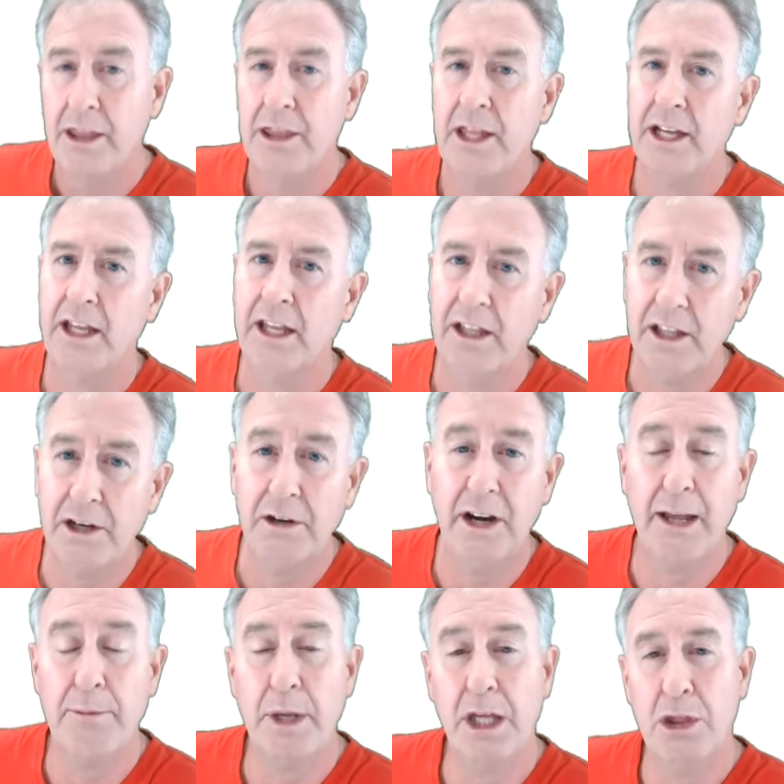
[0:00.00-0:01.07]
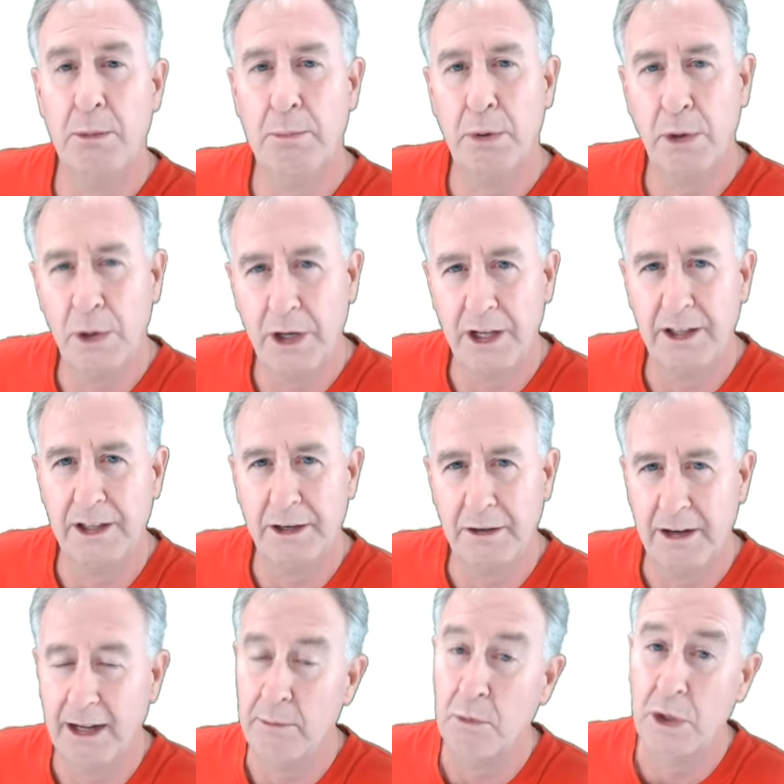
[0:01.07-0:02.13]
The kilogram and the per
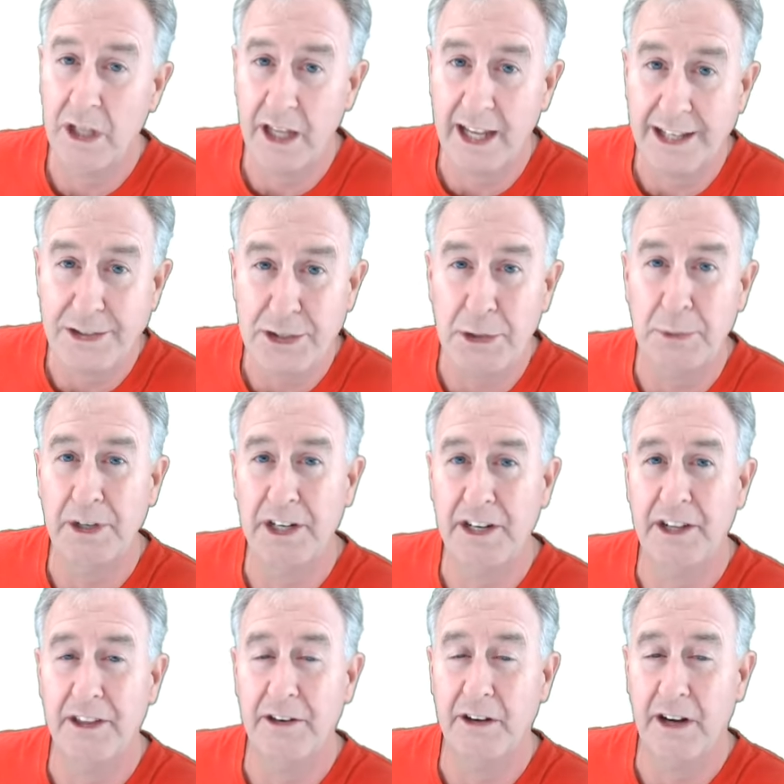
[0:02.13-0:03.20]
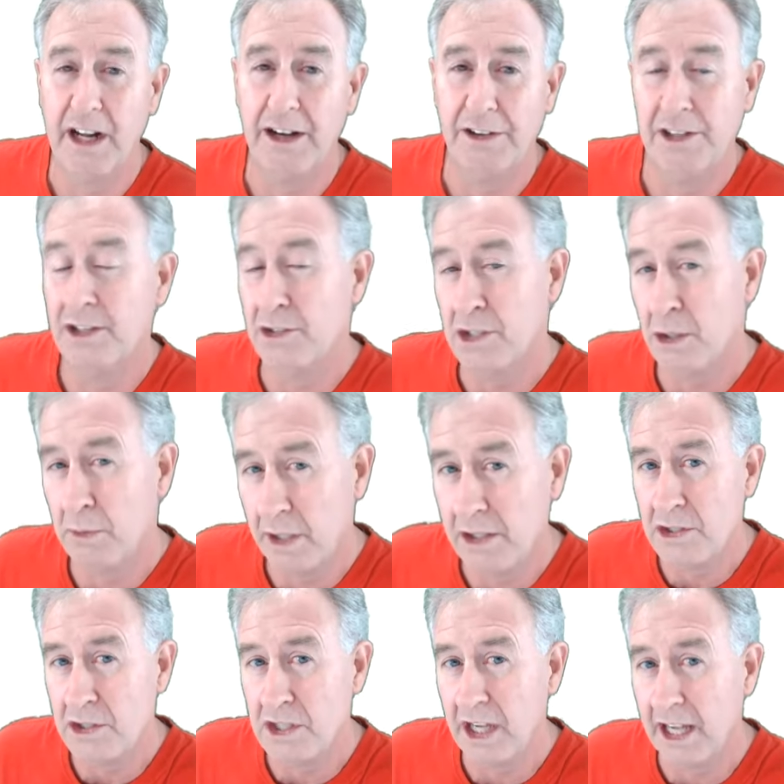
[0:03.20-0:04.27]
kilogram would cancel one another out, and so
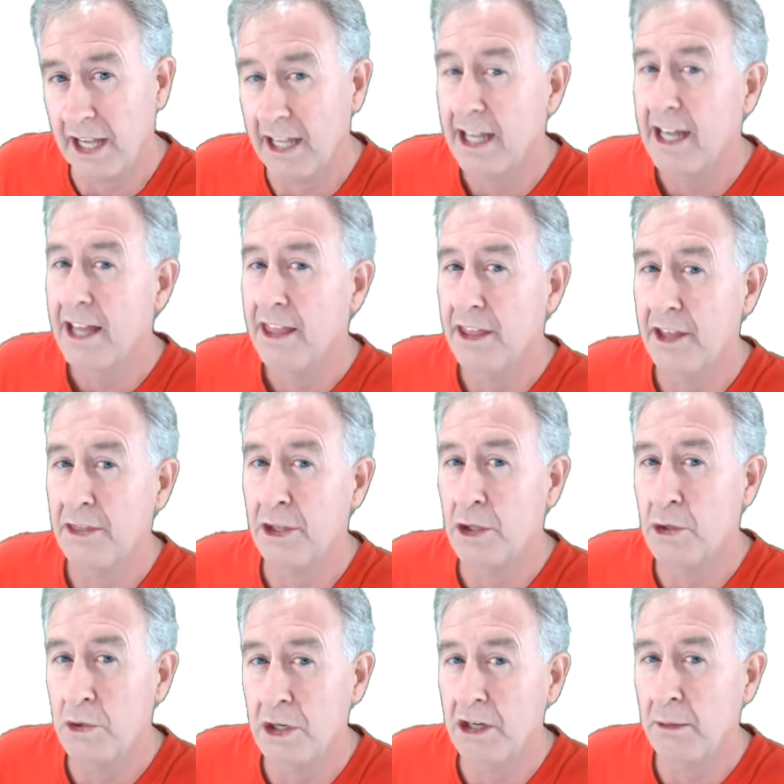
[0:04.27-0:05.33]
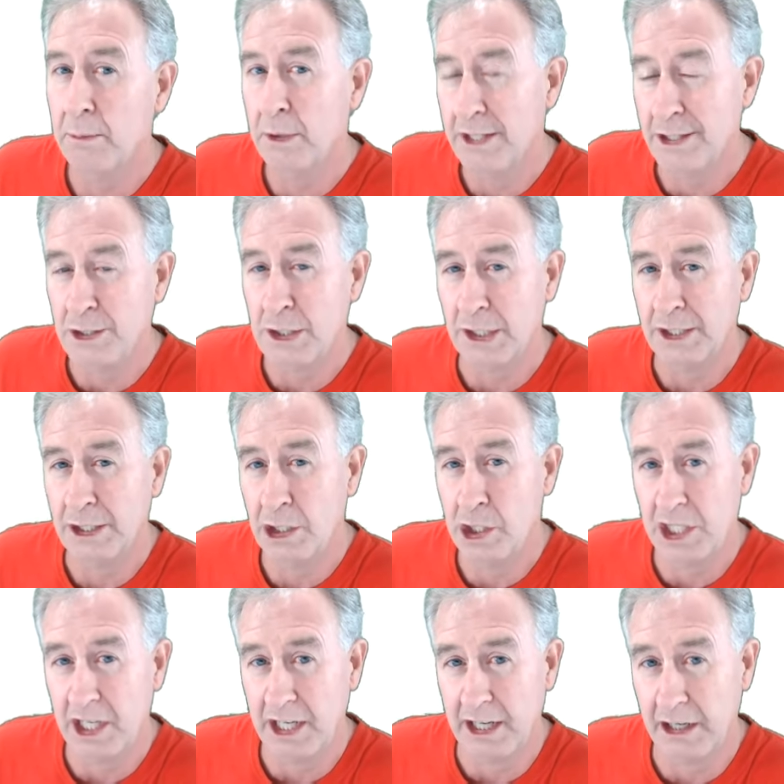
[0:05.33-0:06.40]
could say that the unit of potential
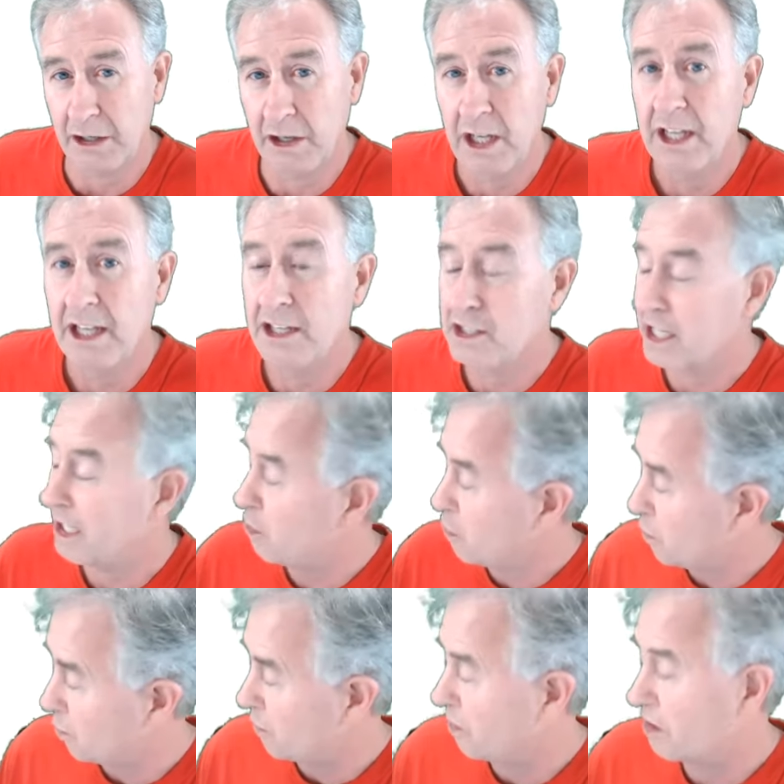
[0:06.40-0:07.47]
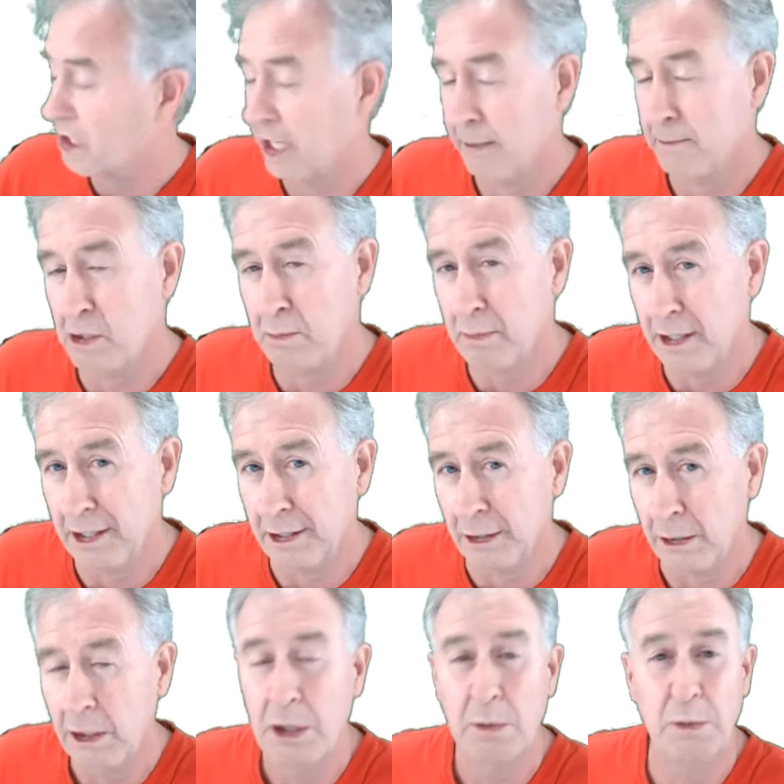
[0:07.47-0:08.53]
energy here is a newton times a
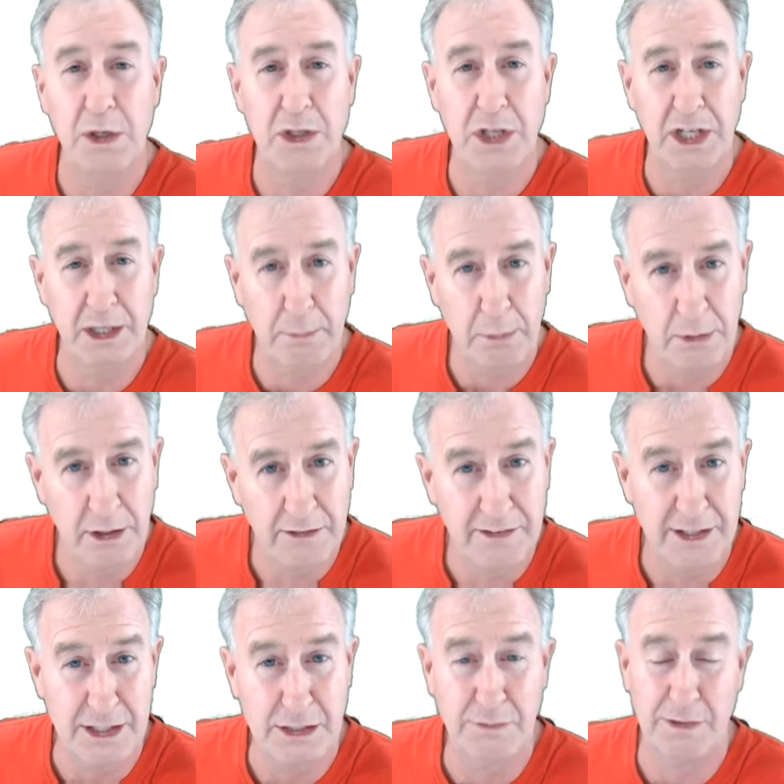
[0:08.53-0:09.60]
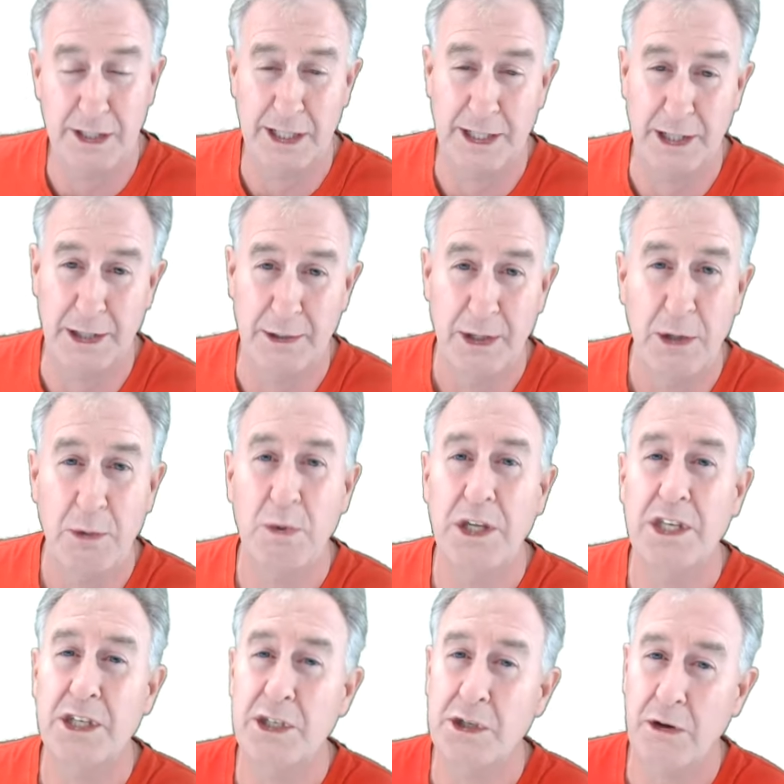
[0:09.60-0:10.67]
meter, which in a previous video
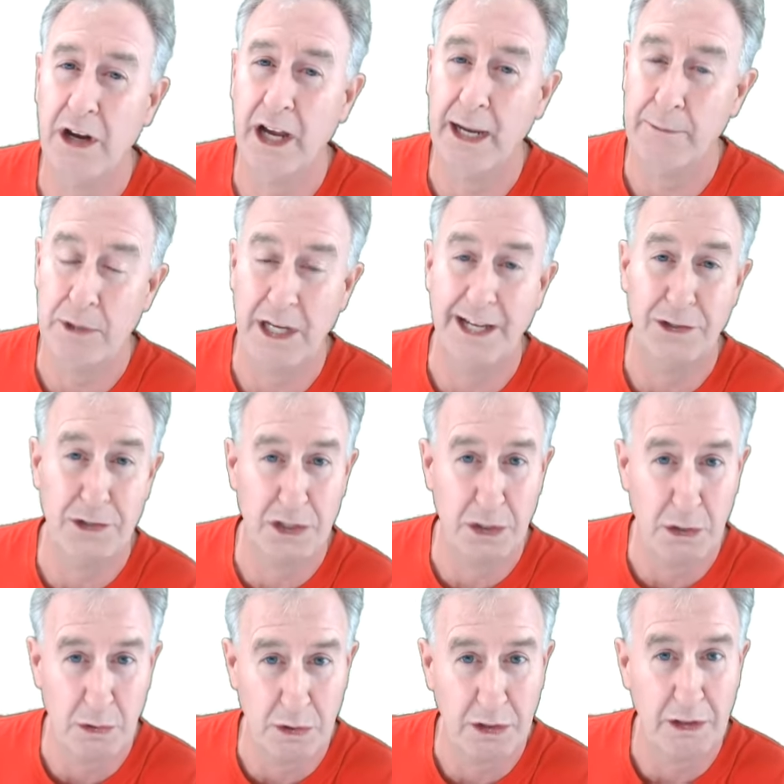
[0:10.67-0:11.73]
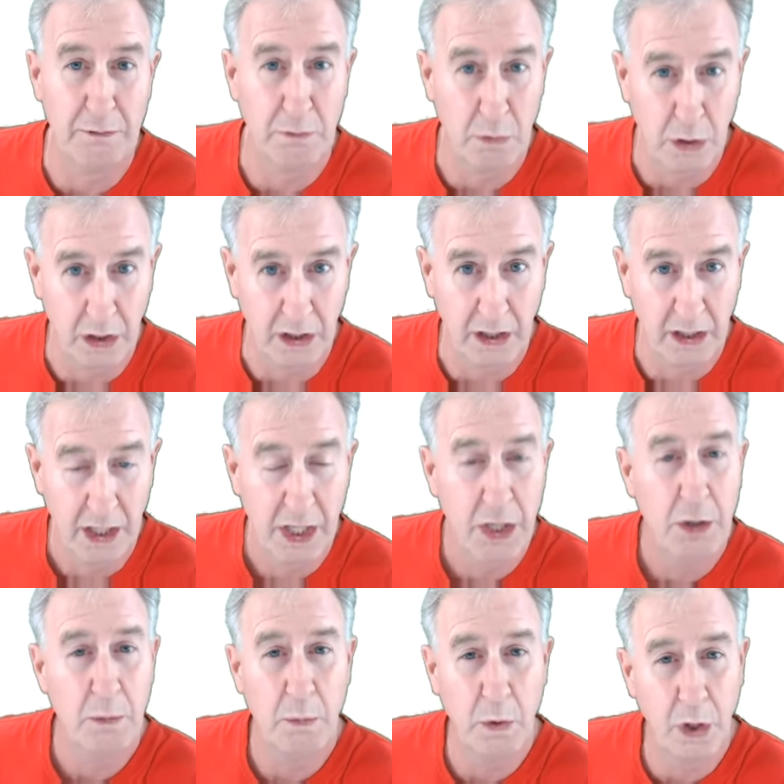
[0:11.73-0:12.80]
we described as the unit of work.
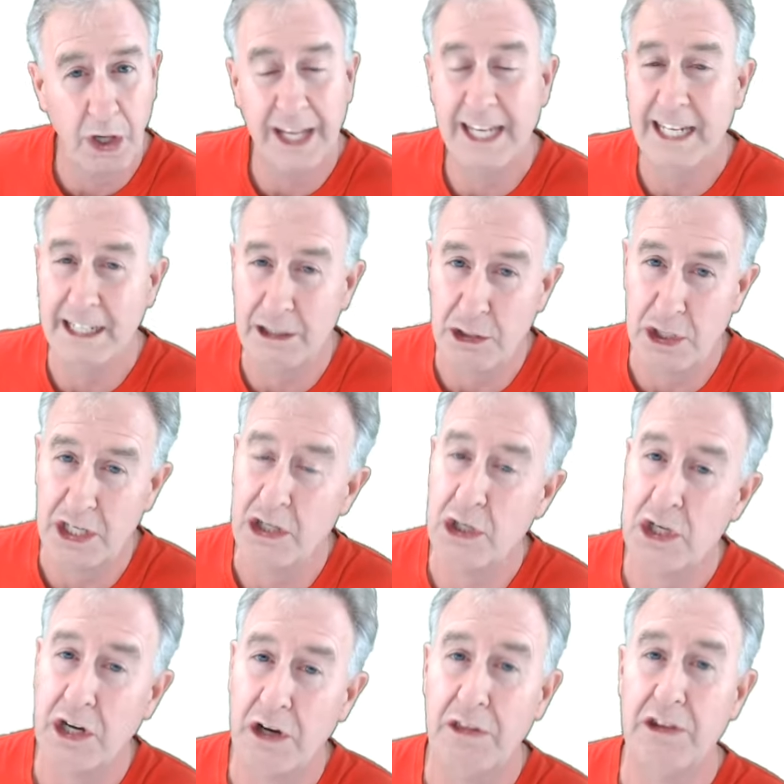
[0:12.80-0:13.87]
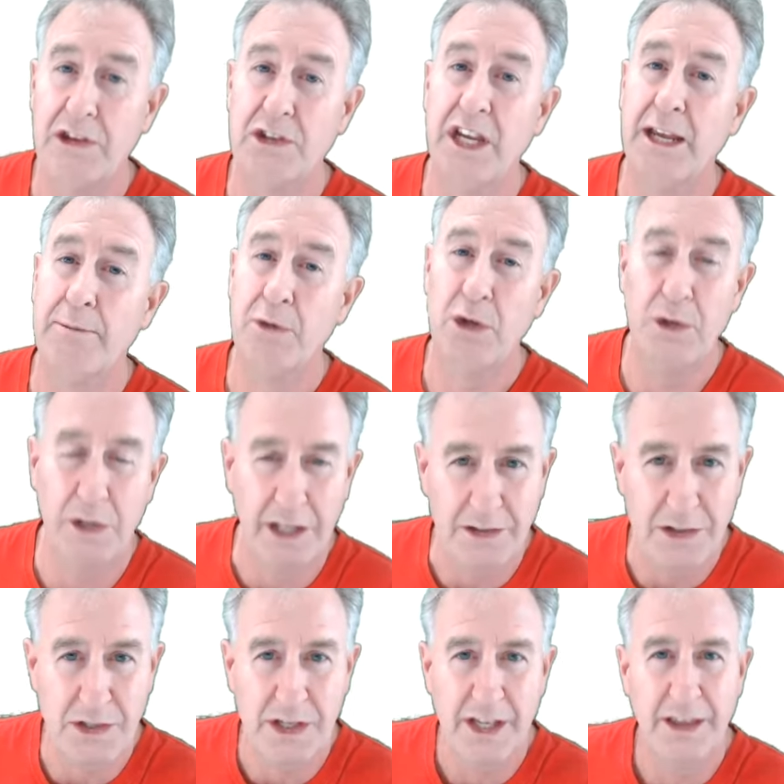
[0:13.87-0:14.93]
Work and energy share the same
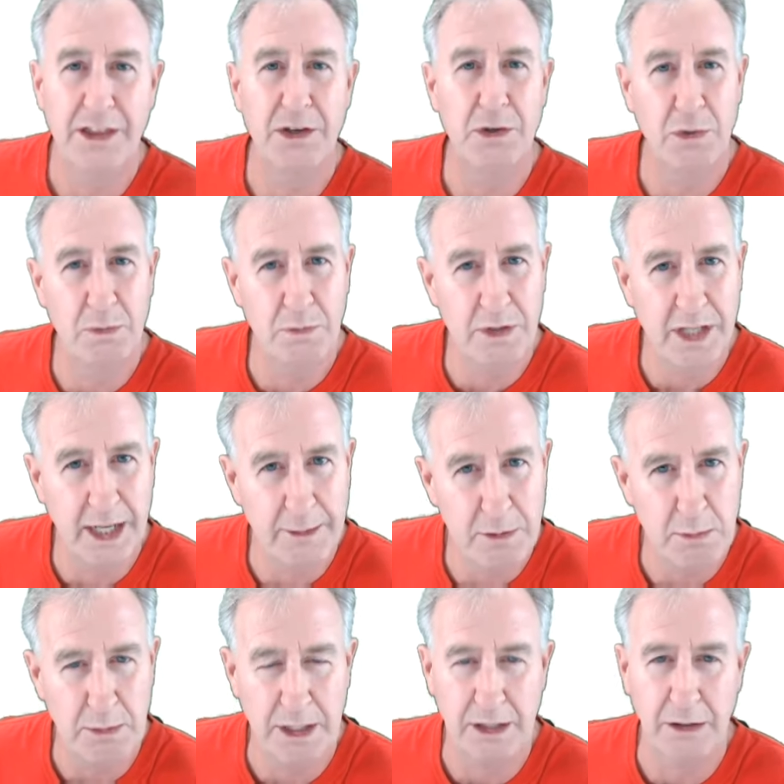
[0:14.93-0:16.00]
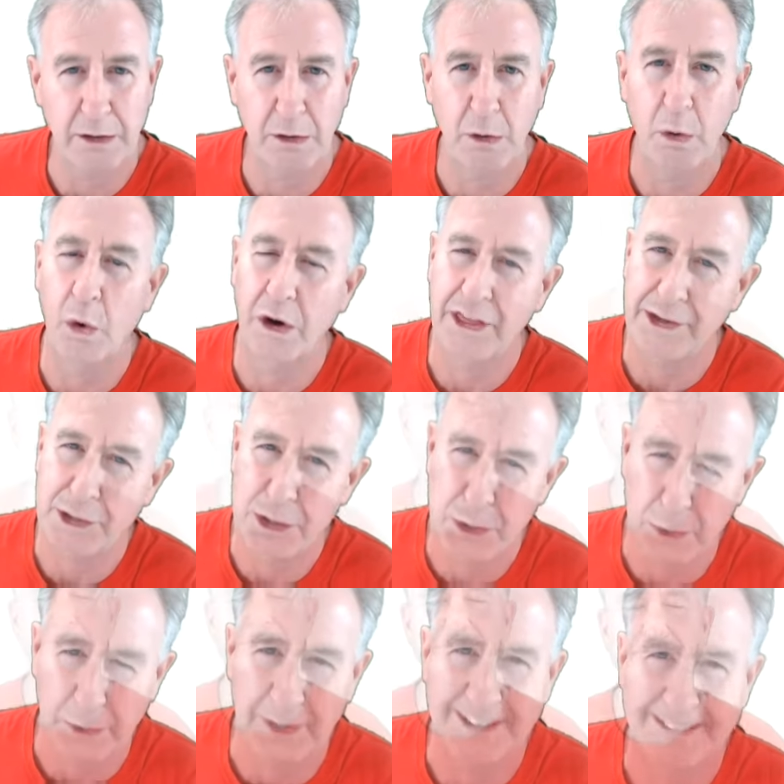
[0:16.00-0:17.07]
units, the newton times meter or the
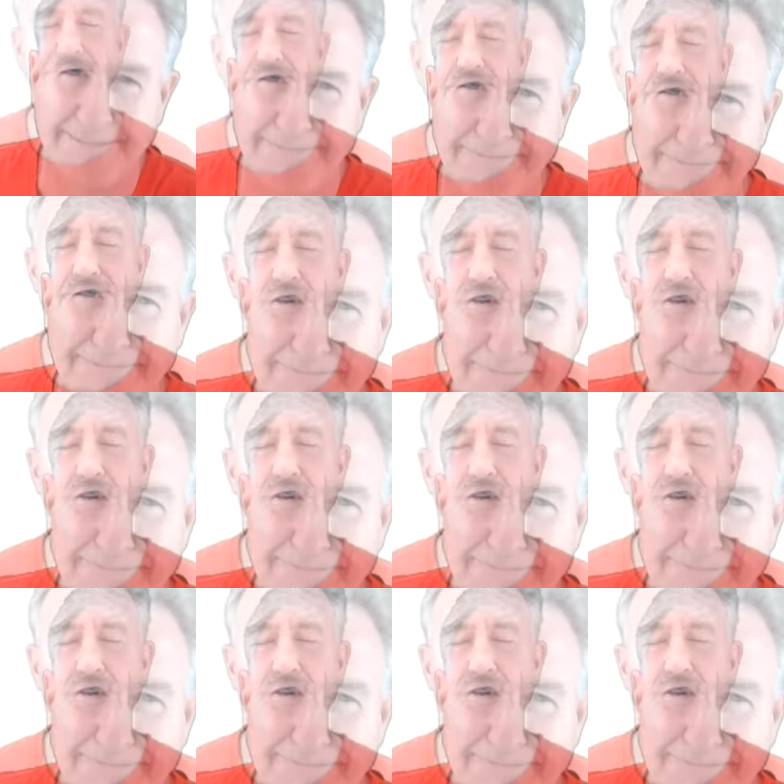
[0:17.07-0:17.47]
joule.